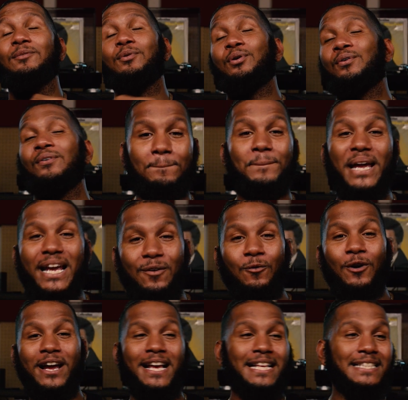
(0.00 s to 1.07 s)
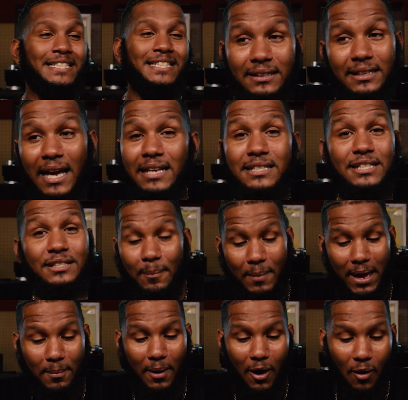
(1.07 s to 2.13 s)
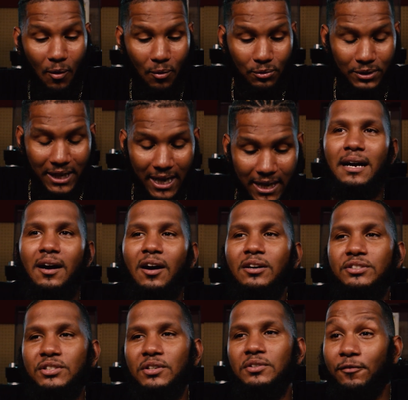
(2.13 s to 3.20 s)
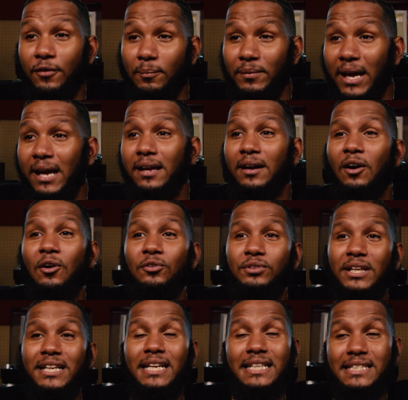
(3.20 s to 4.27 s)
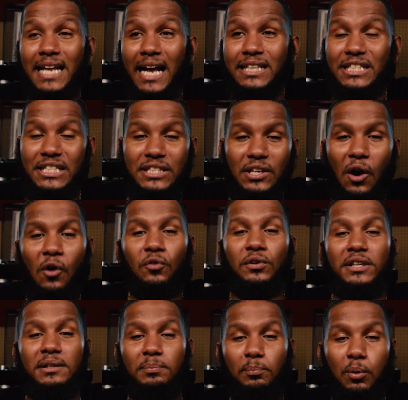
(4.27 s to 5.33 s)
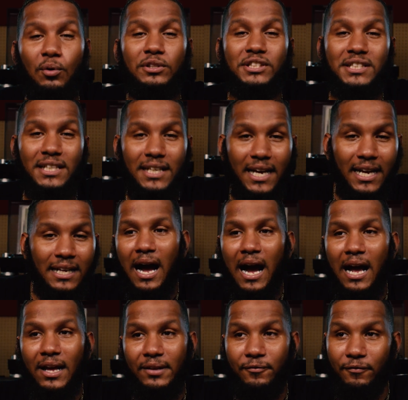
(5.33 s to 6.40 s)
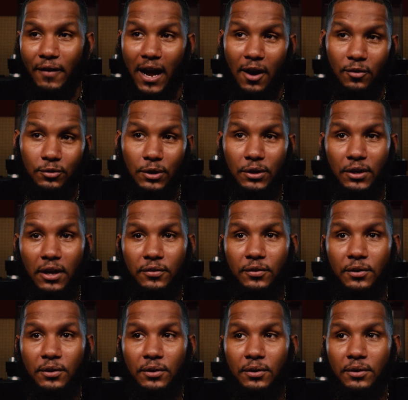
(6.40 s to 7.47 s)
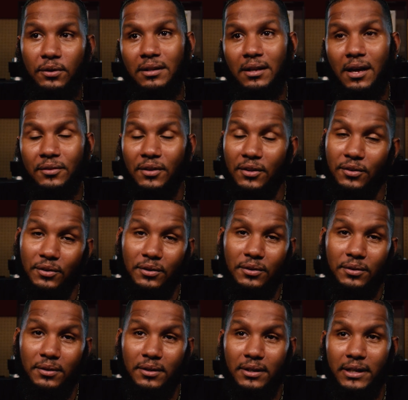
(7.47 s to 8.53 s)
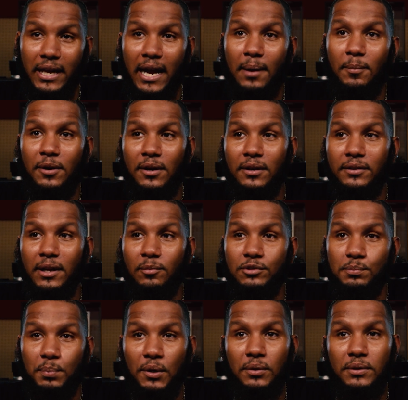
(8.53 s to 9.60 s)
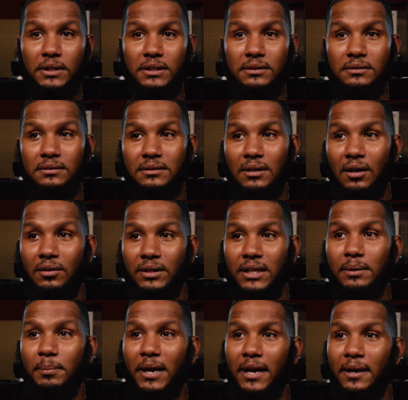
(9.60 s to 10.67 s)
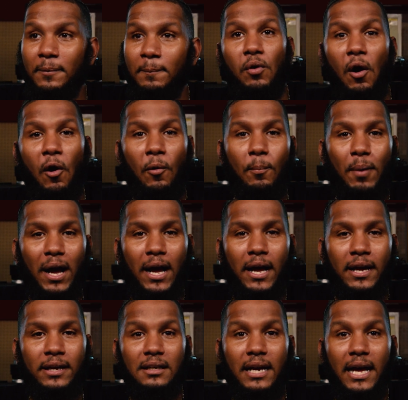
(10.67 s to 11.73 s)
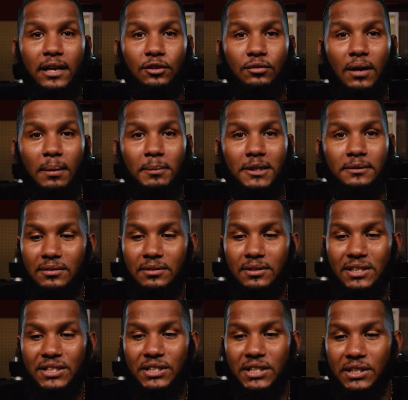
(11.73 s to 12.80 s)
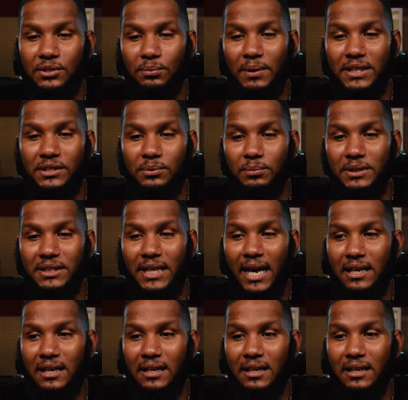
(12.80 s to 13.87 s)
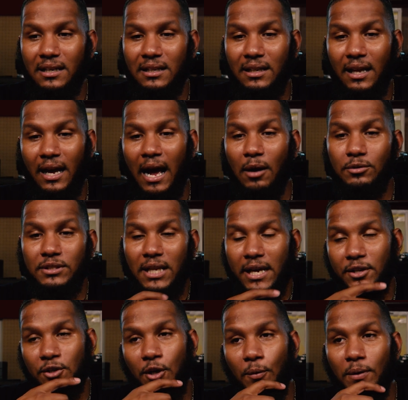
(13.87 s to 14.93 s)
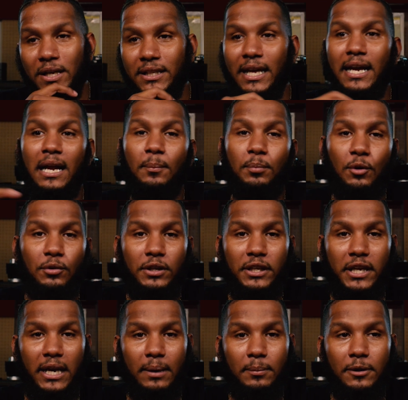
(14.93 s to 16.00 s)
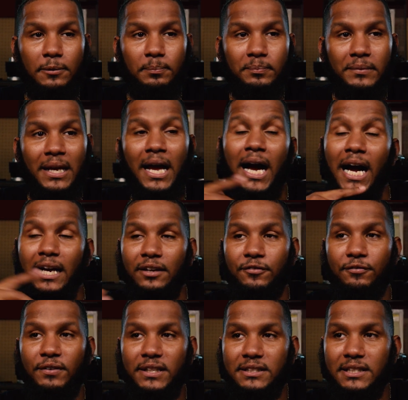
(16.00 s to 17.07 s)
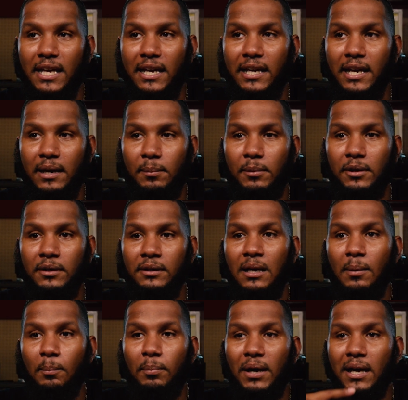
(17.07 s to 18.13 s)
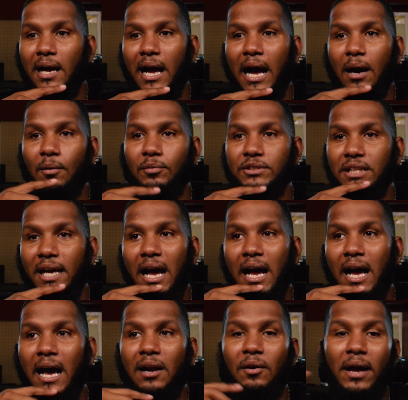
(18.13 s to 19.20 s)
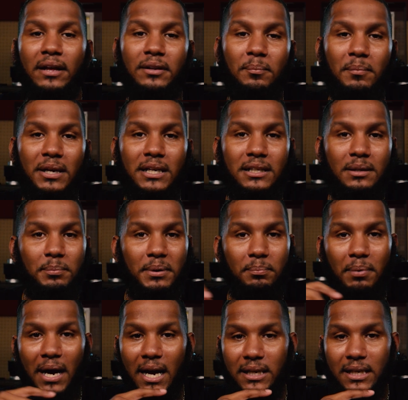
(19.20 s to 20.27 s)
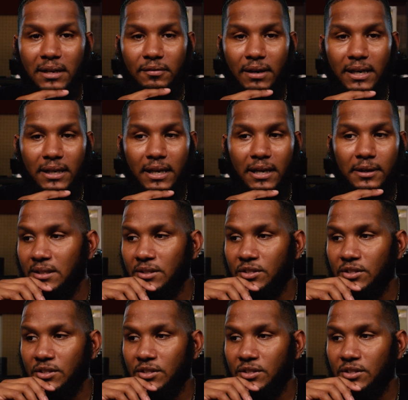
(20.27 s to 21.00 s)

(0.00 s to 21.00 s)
Whew big wins. That just made my whole day. Also, from that whole thing, that's not just the only portion of that. I found another another camera that was broken on eBay owned by Adorama. The situation with that, uh, like, I was like, you know what? They got a broken camera. I could fix that camera. But I was like, I don't have the money to be buying that right now.